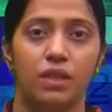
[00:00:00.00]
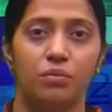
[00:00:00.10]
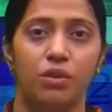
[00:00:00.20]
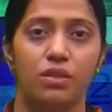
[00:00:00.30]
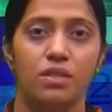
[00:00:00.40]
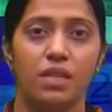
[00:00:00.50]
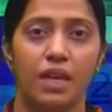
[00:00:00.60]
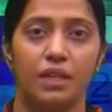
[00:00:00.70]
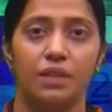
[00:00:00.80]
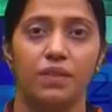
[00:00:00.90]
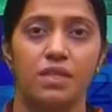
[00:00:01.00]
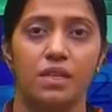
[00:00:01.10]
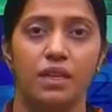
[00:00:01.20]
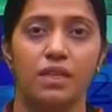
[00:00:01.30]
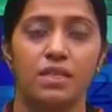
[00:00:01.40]
upon sin inverse
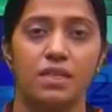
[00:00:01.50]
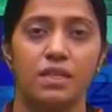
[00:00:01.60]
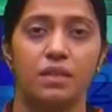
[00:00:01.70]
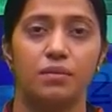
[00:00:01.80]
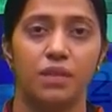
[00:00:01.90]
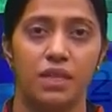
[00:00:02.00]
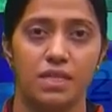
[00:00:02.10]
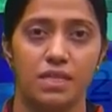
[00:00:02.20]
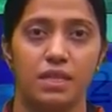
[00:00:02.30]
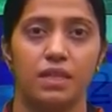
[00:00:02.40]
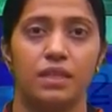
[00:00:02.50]
x plus c.